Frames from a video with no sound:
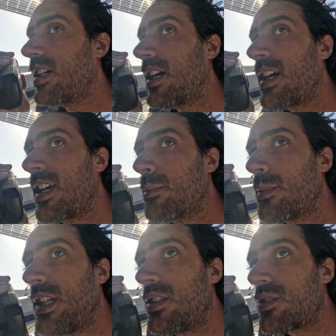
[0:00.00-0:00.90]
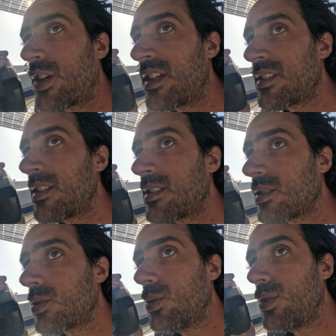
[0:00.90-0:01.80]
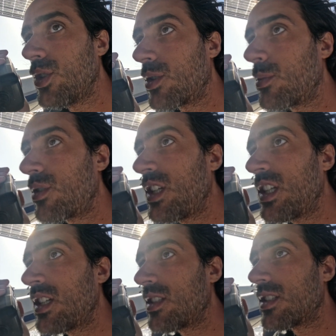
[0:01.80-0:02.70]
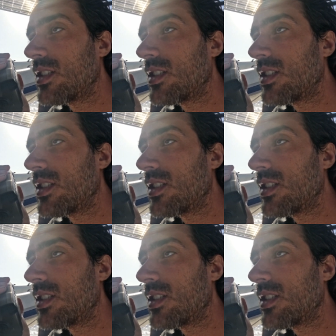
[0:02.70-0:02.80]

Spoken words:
I am in transit to your marina,